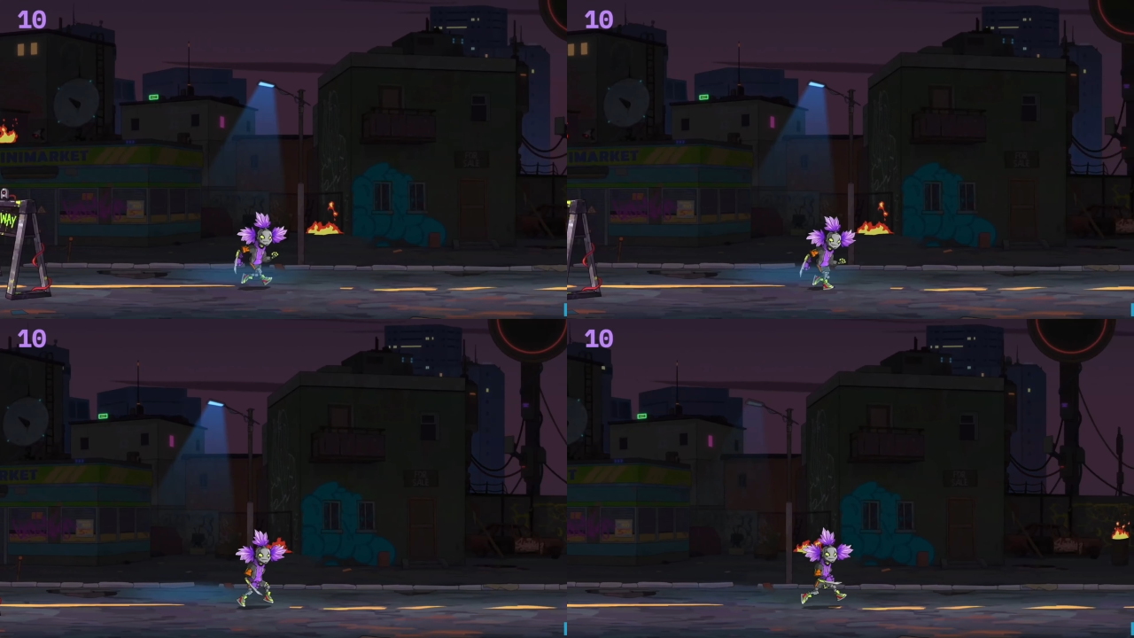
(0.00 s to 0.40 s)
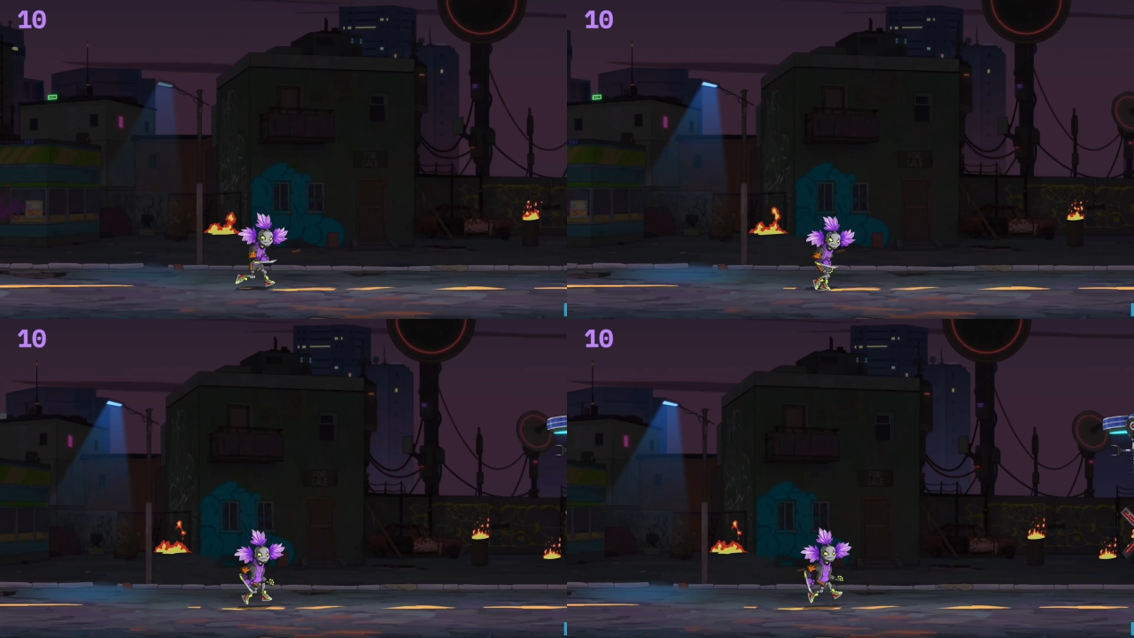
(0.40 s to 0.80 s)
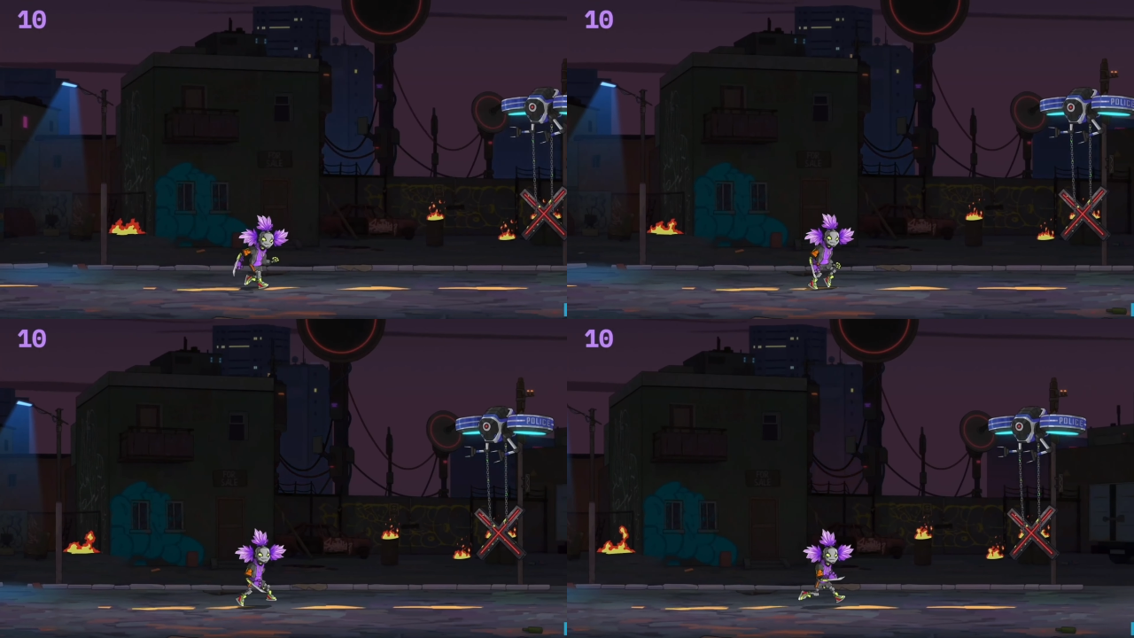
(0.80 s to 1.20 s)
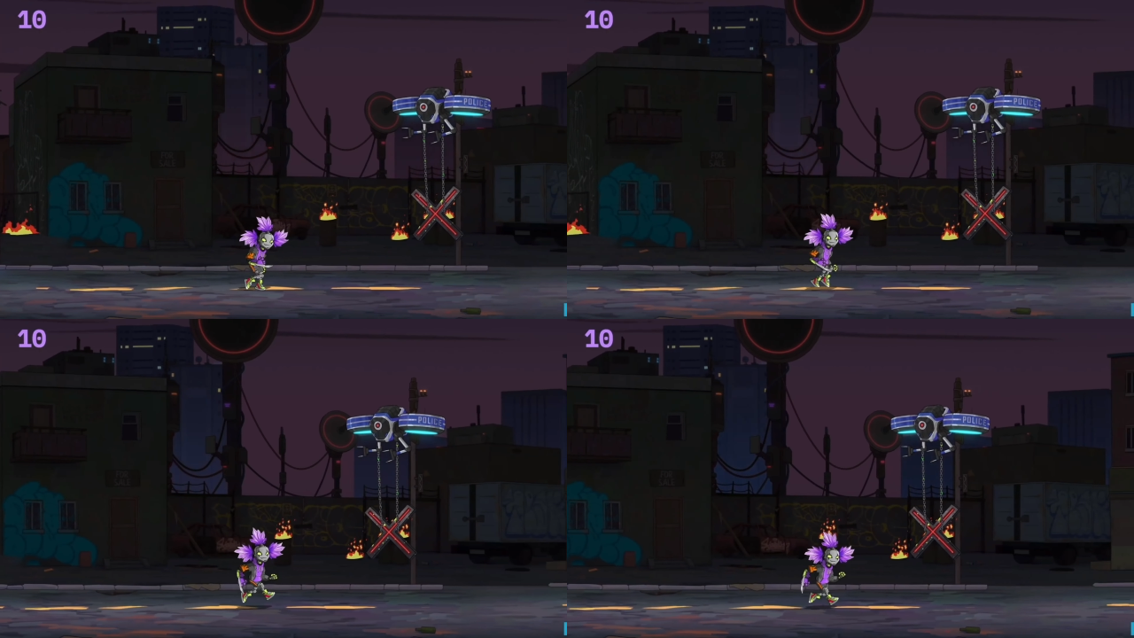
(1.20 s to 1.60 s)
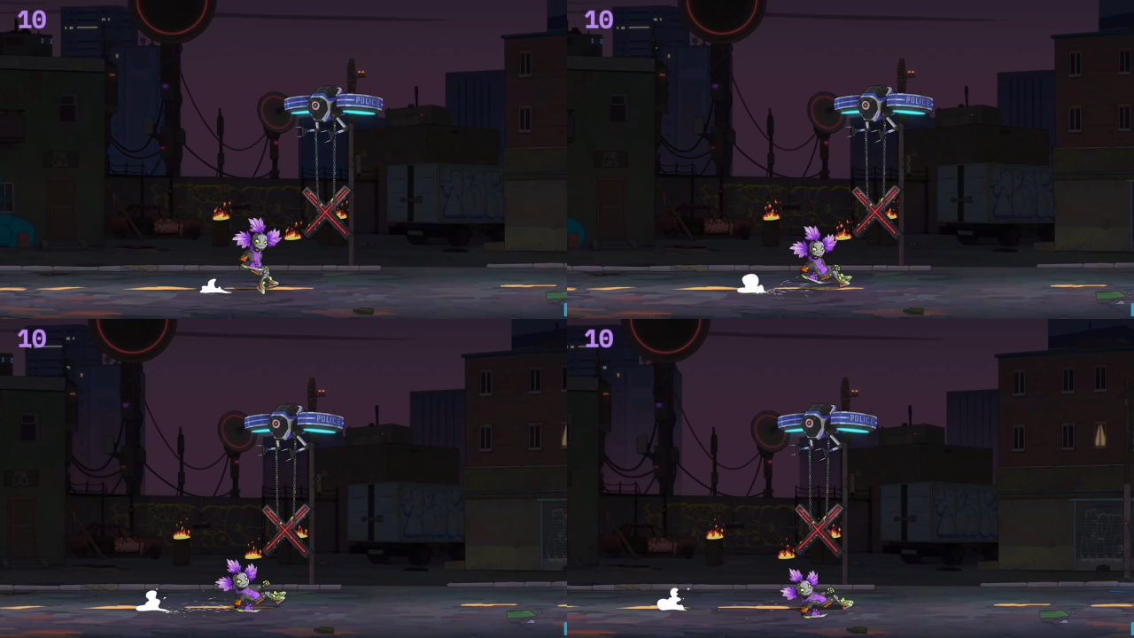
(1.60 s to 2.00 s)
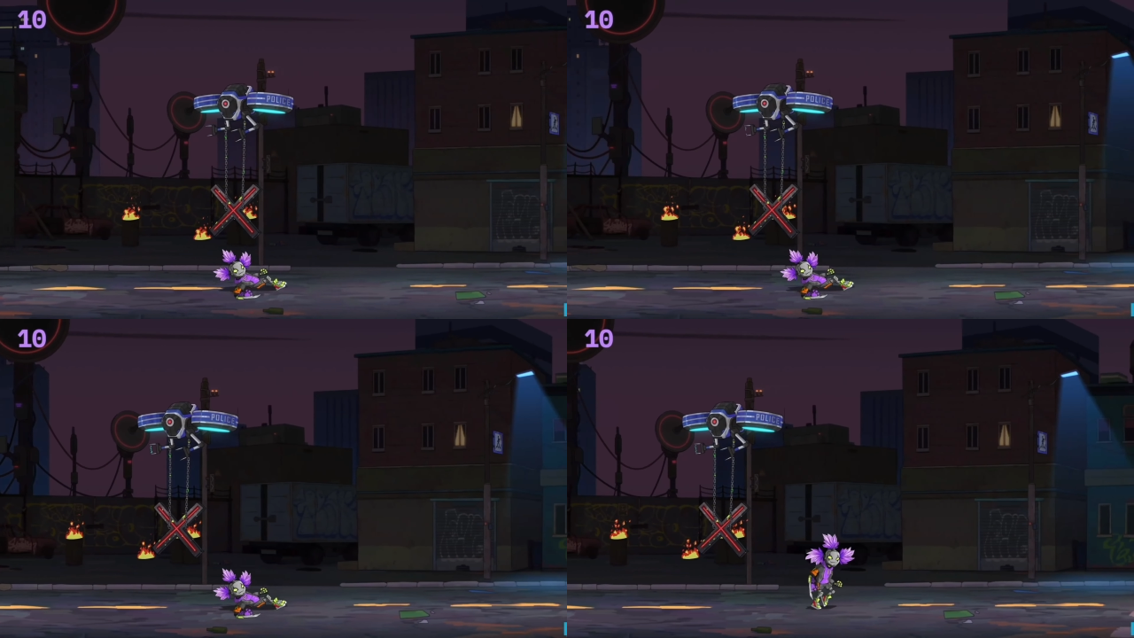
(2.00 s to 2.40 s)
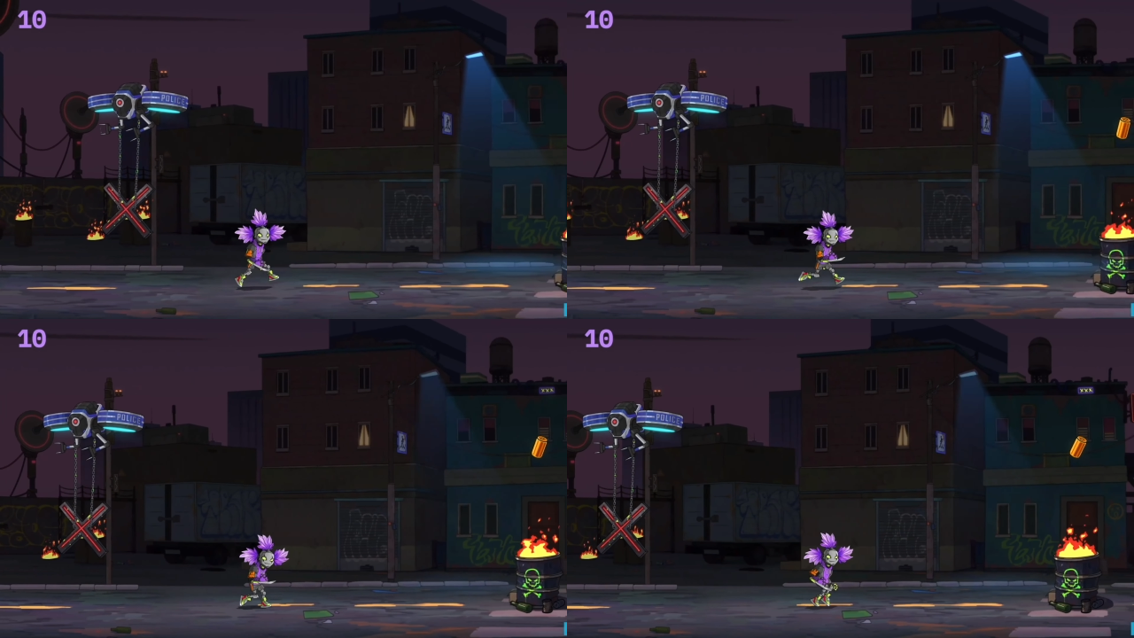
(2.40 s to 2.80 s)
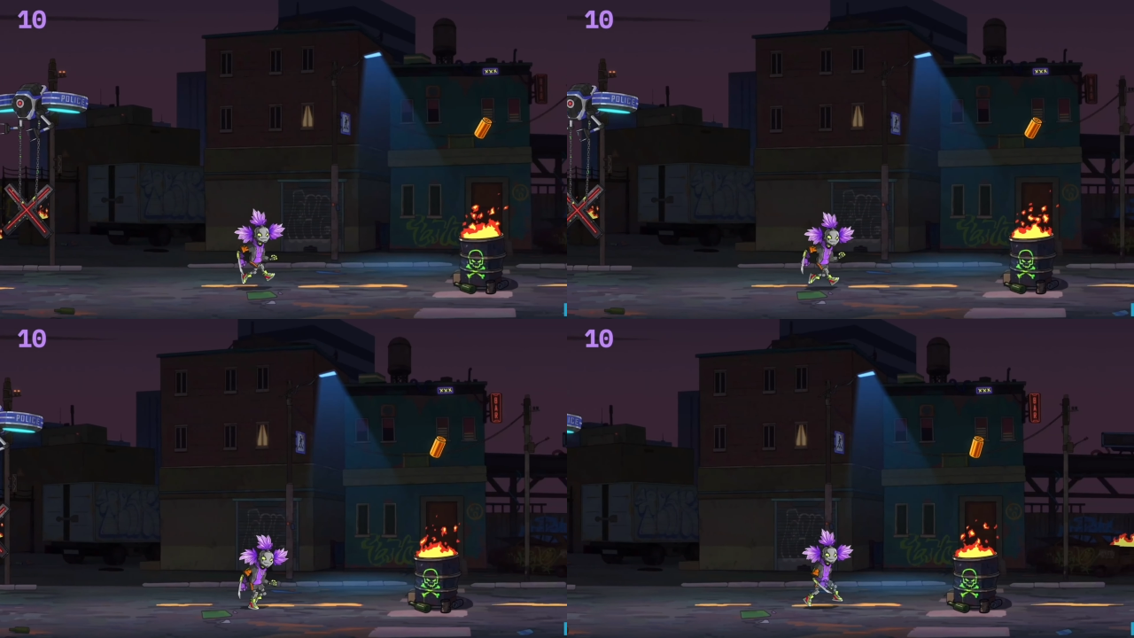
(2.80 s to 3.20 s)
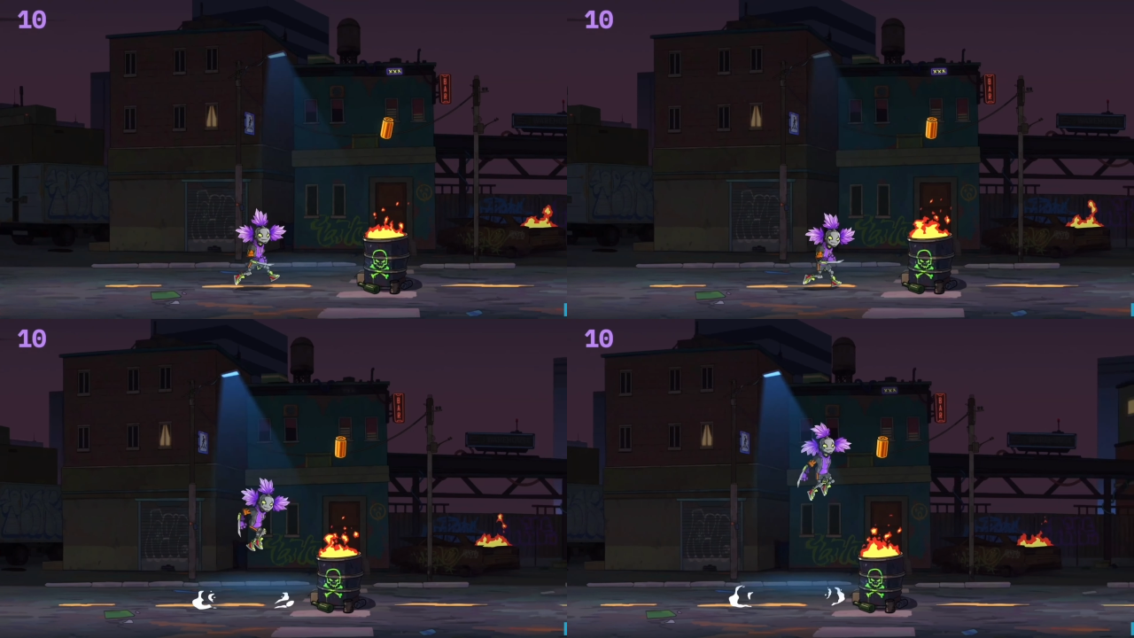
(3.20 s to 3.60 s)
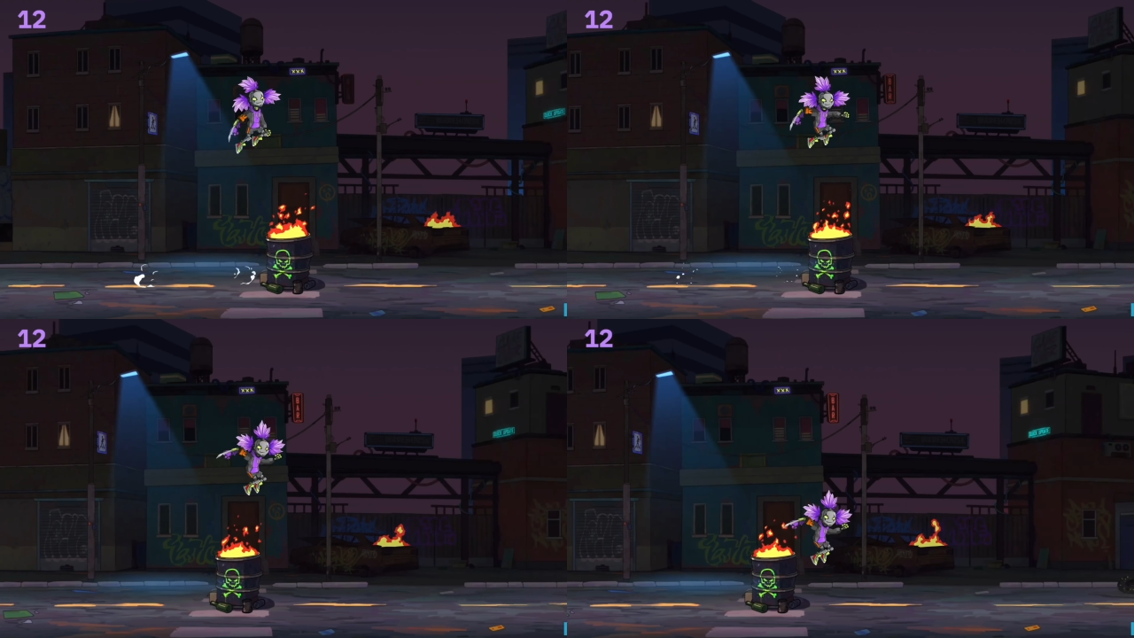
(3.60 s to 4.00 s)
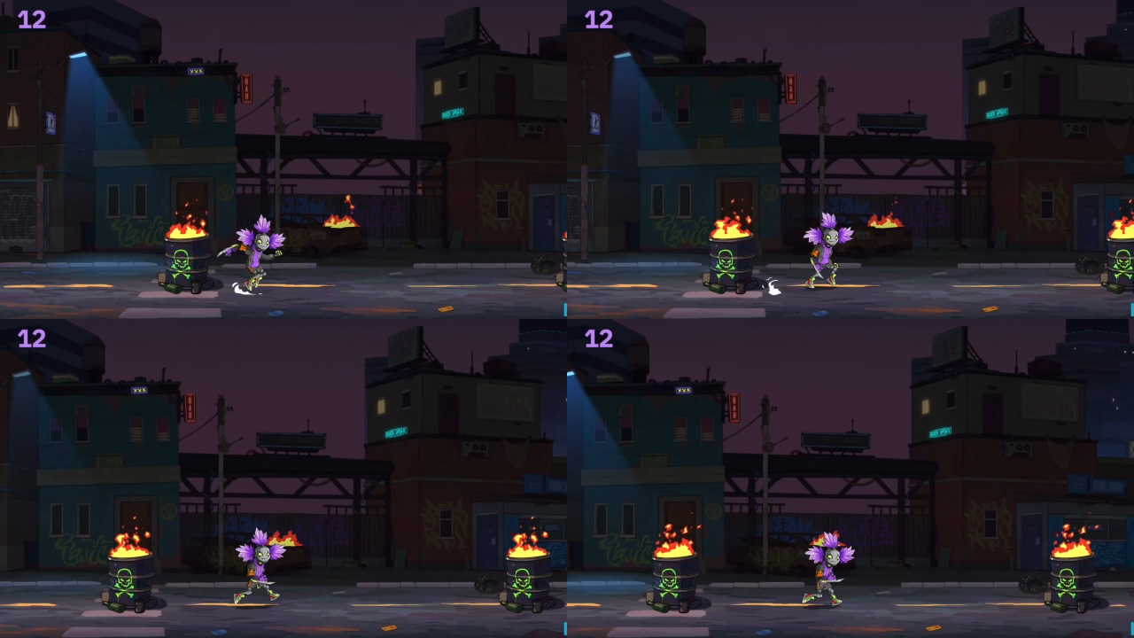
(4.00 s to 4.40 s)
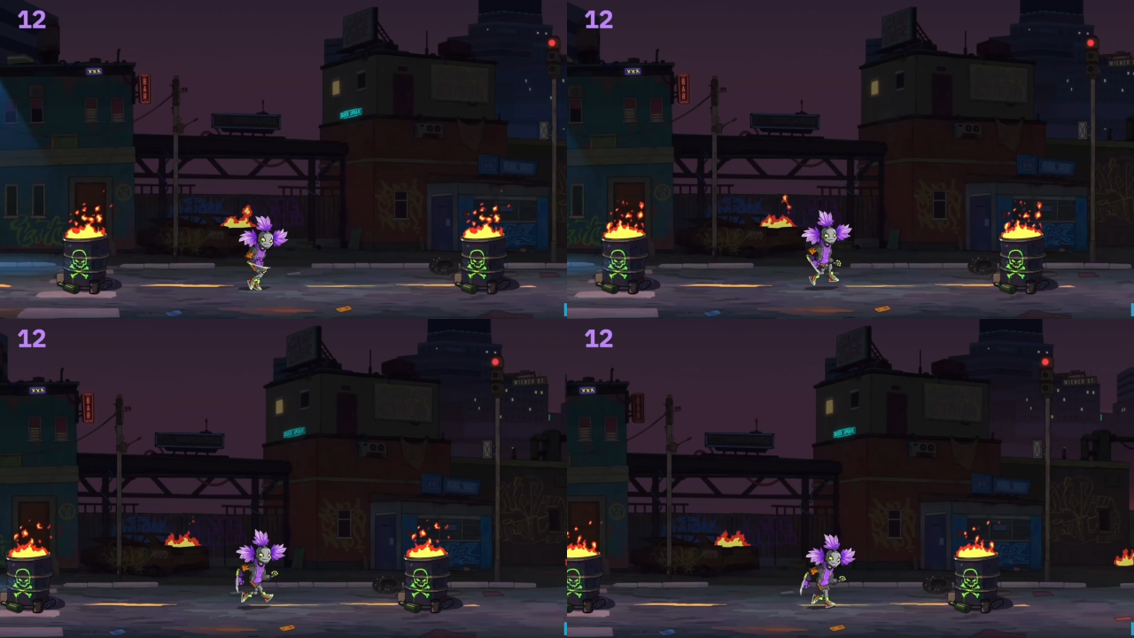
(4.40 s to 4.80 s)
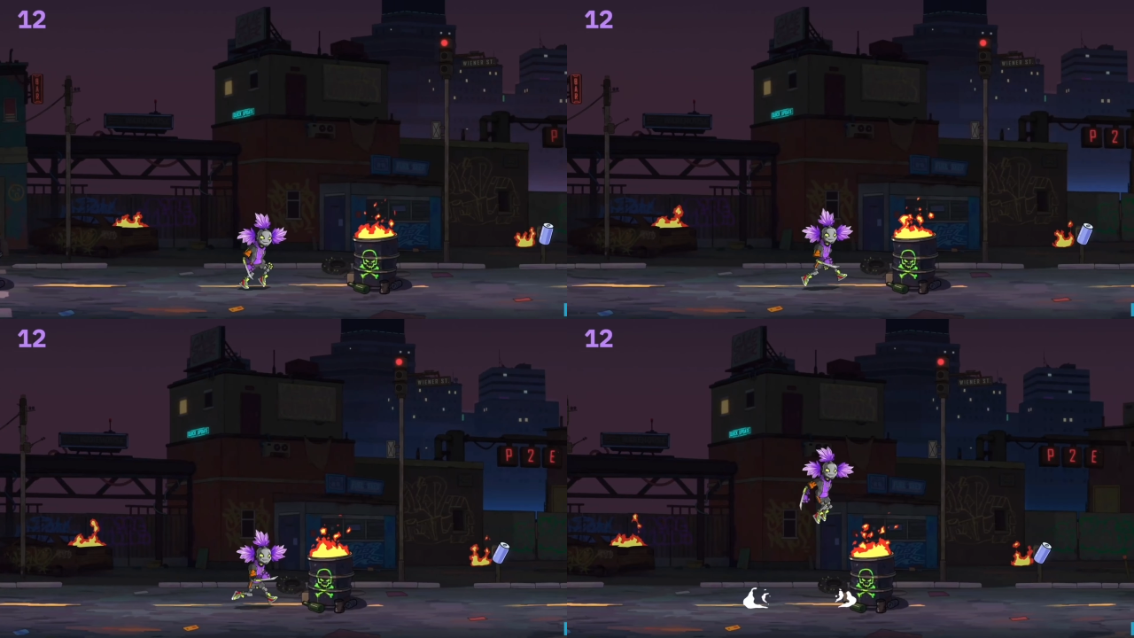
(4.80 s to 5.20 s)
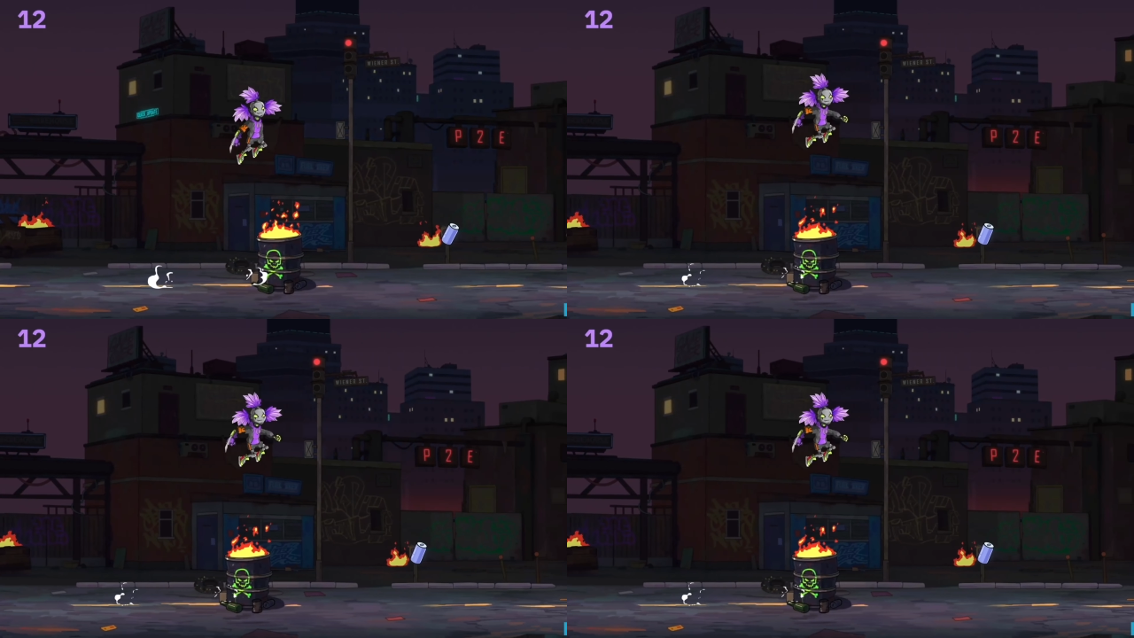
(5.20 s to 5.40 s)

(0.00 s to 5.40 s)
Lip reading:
[unreadable: no face in view]